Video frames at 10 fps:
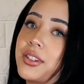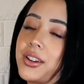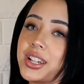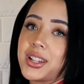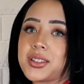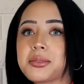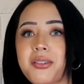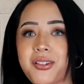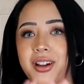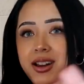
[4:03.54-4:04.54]
very cute. This is
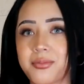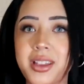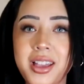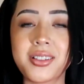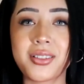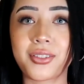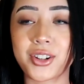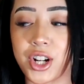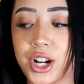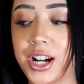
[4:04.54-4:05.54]
my favorite item
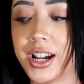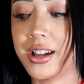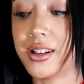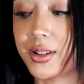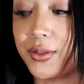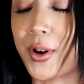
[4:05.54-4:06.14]
for sure so